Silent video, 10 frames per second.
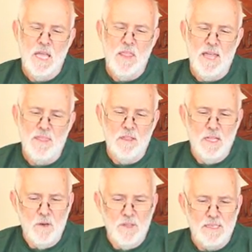that the
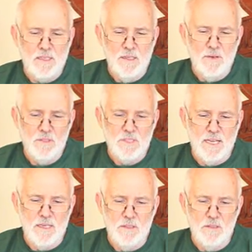lower that clearance
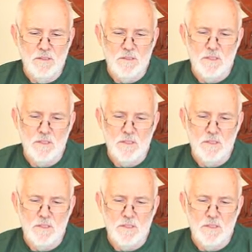angle,